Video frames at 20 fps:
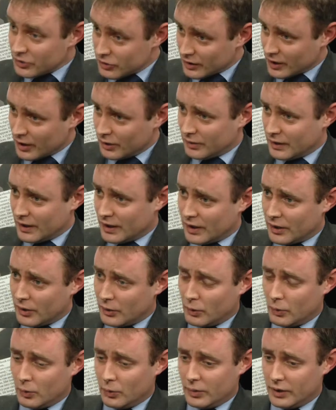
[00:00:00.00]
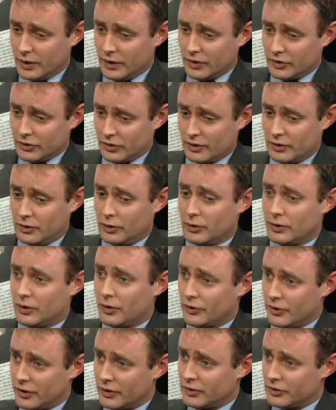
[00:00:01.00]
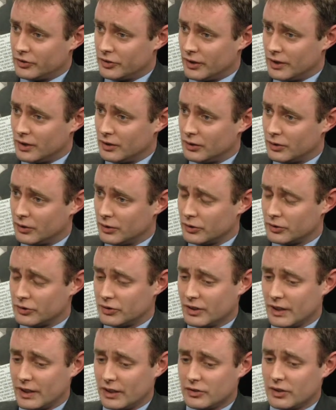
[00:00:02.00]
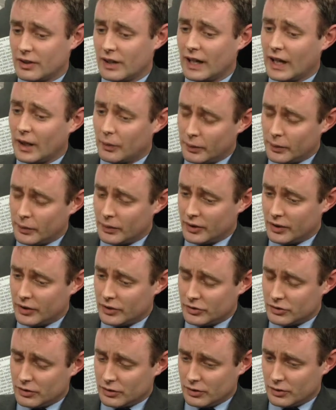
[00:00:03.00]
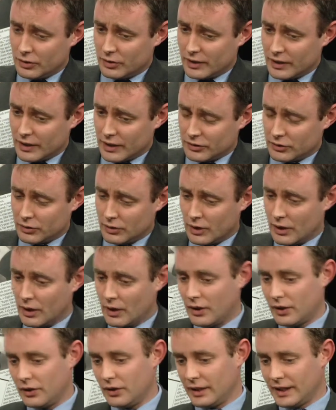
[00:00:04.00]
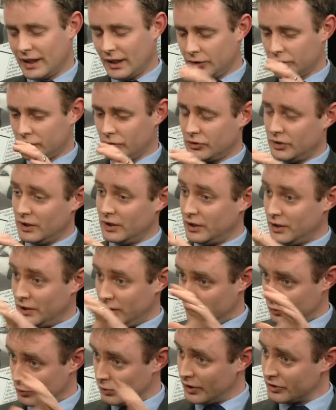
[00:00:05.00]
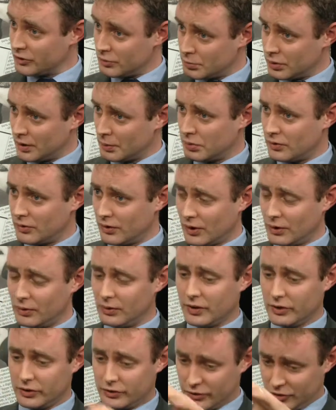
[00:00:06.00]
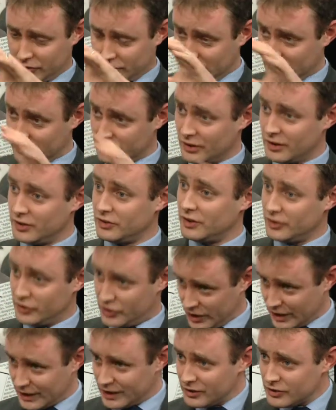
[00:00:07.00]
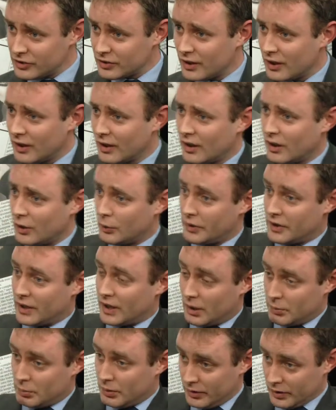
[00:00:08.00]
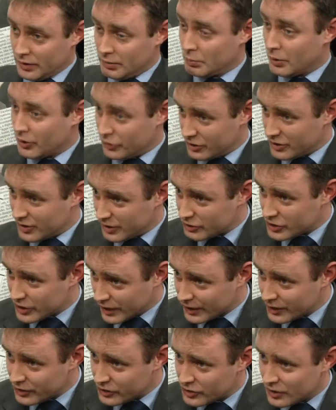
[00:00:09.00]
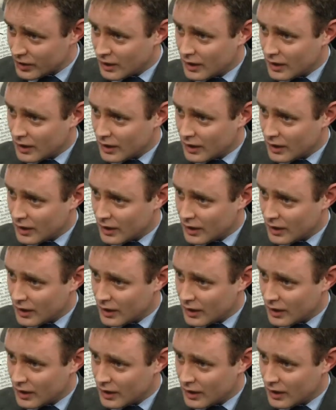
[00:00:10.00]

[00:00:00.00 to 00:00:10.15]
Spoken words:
ago now, we as a local authority looked at how we were going to look at the council taking its right and proper role as facilitating change within our borough, positive change,